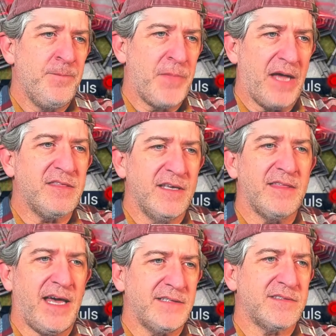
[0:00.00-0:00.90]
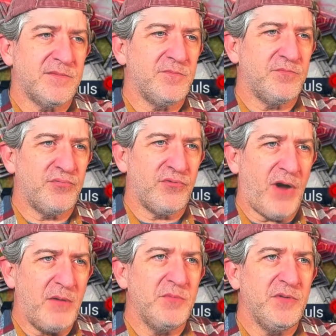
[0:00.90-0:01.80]
I think that's
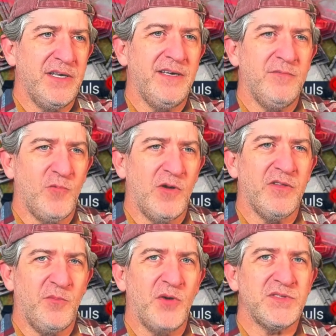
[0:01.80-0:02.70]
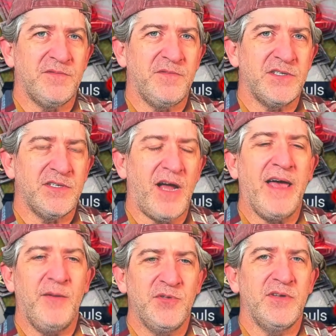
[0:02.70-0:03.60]
probably one of the most efficient. I
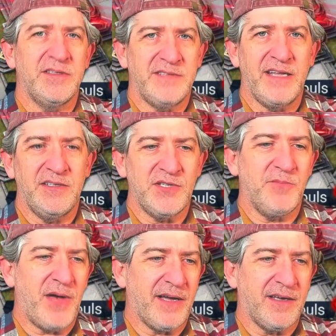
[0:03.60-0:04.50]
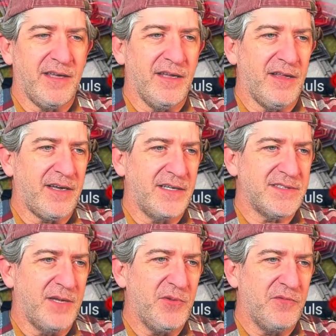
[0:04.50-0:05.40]
am doing the daily gem pack again, like I
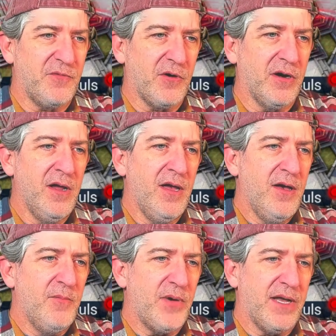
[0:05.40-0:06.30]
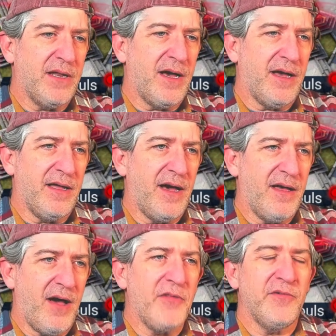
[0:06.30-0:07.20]
said before, but
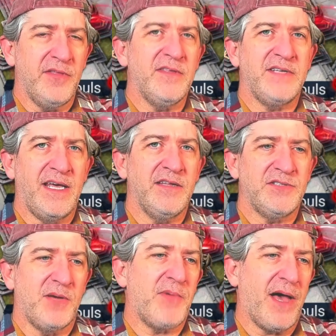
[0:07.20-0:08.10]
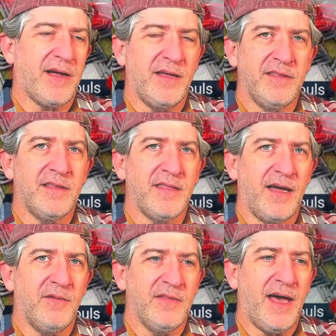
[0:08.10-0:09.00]
other than the daily gem pack, I think
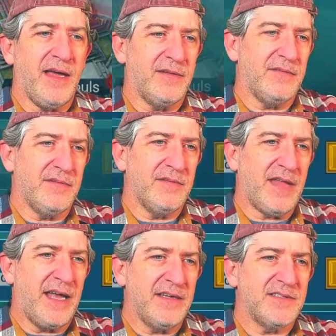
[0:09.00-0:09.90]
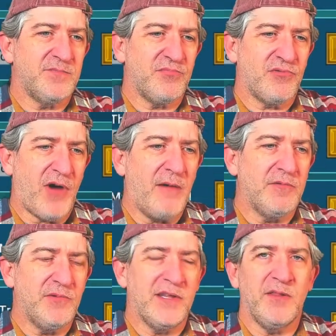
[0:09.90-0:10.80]
that is
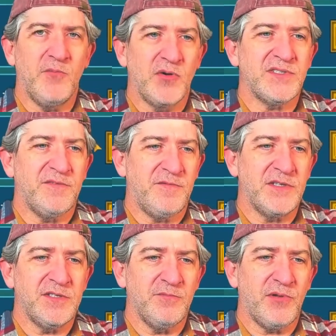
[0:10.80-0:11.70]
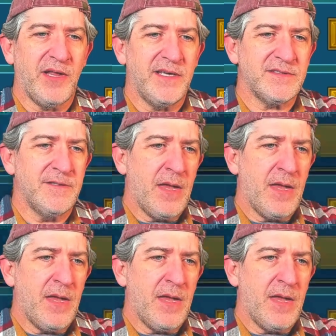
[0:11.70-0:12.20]
probably the most efficient place.